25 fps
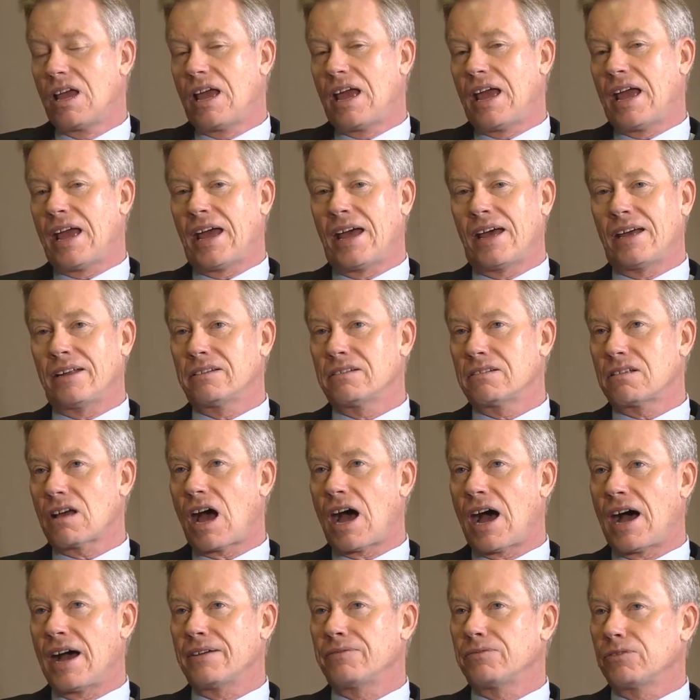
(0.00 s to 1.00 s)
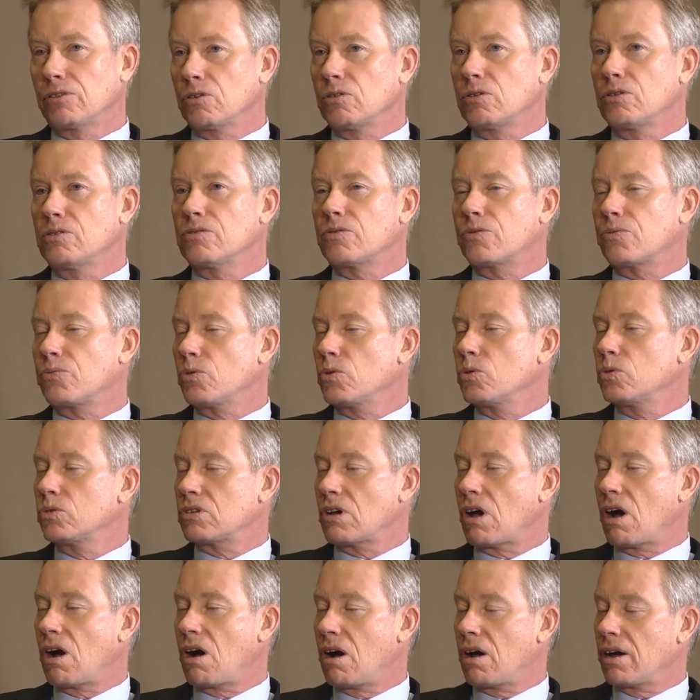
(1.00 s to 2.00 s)
And I've learned through
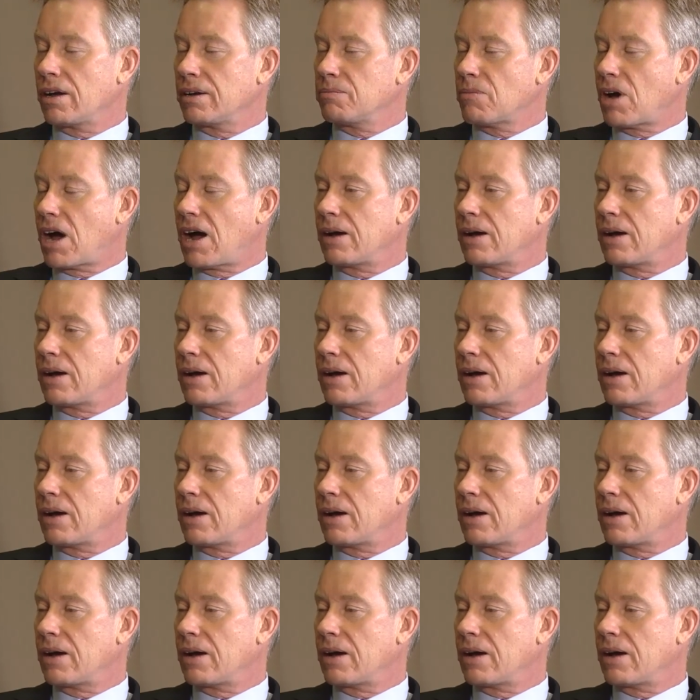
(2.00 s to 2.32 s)
time,